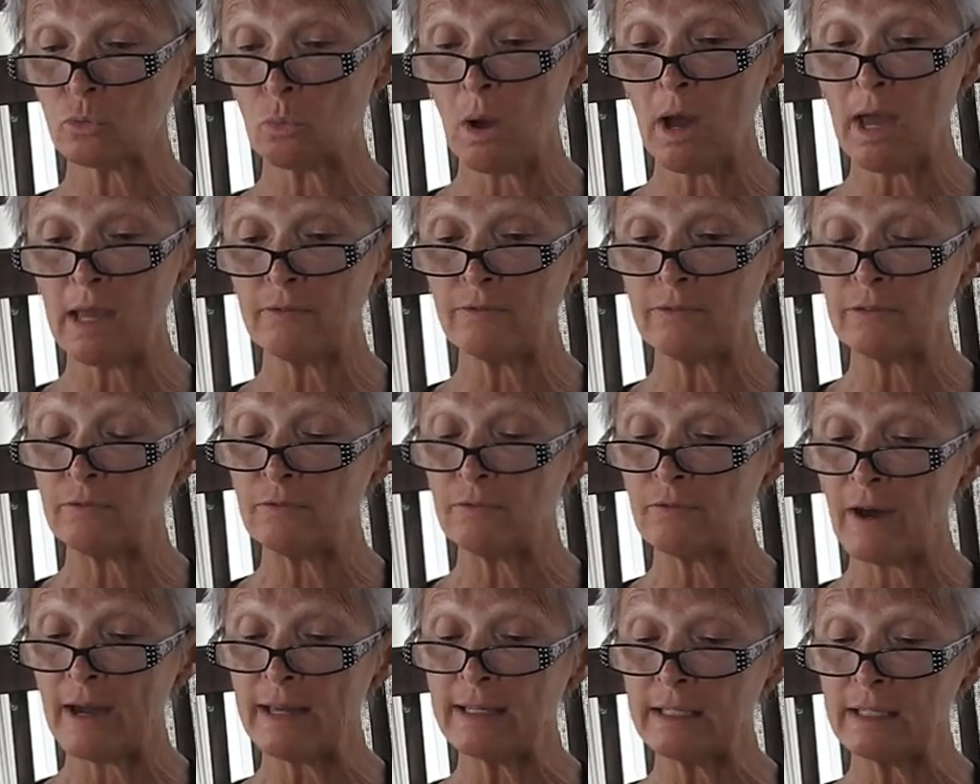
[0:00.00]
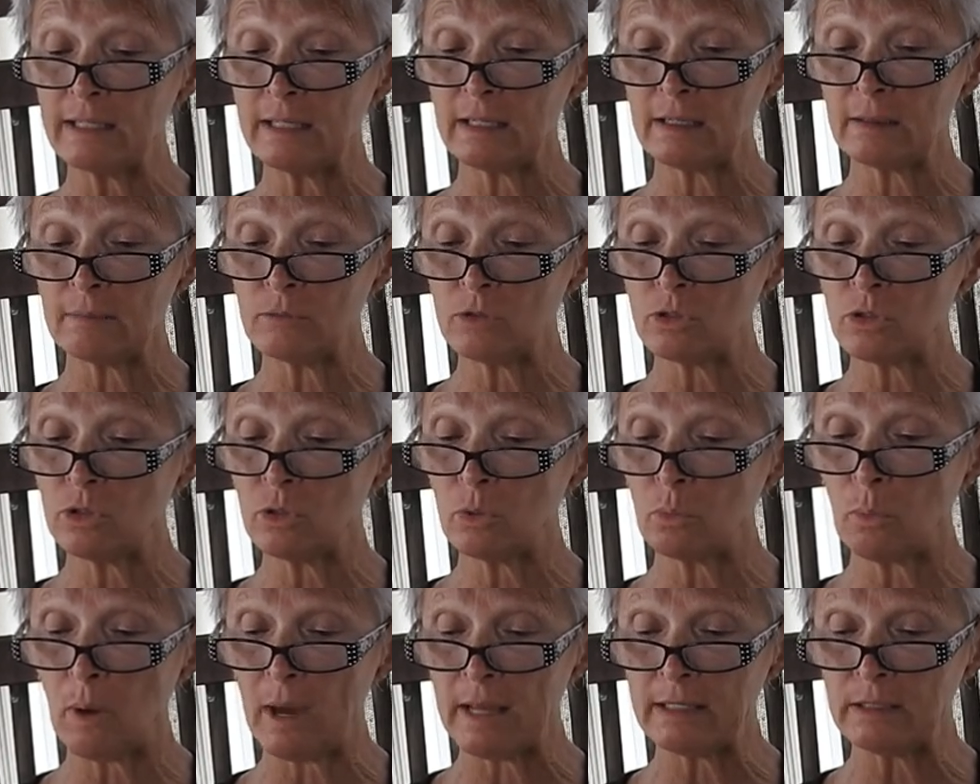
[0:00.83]
wife invited him to the
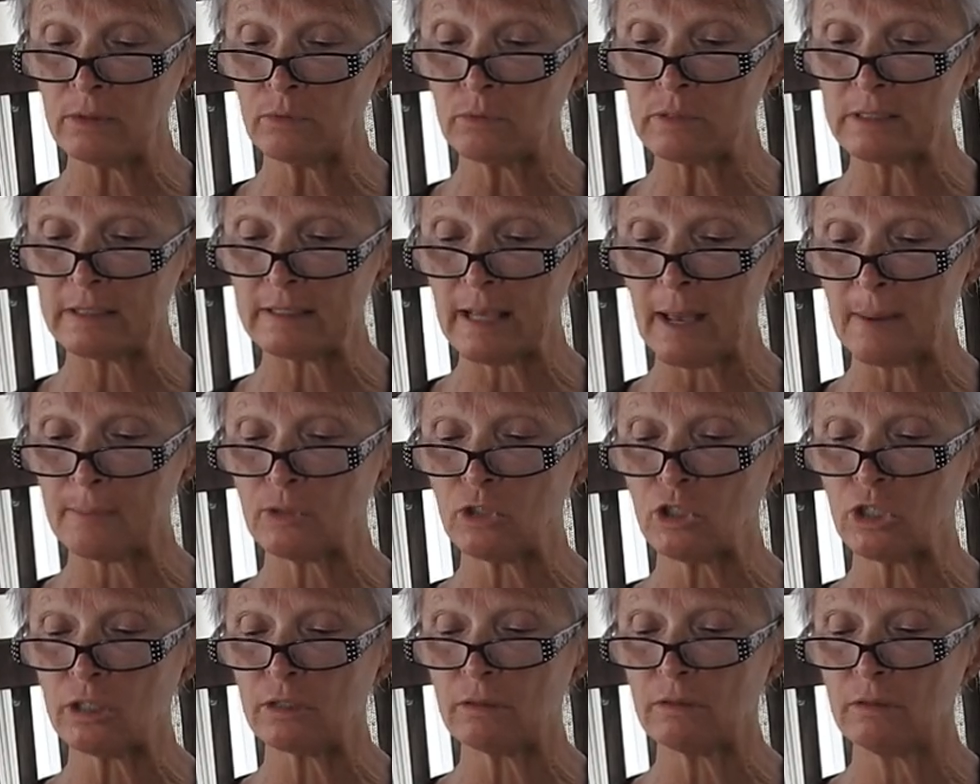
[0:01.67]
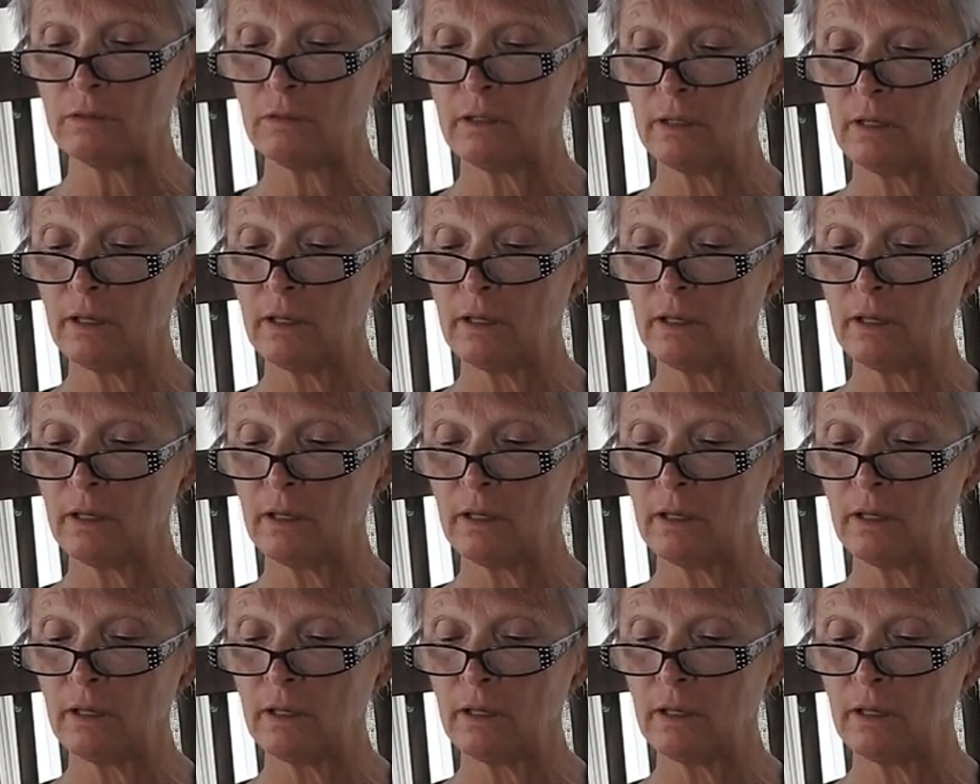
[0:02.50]
wedding reception,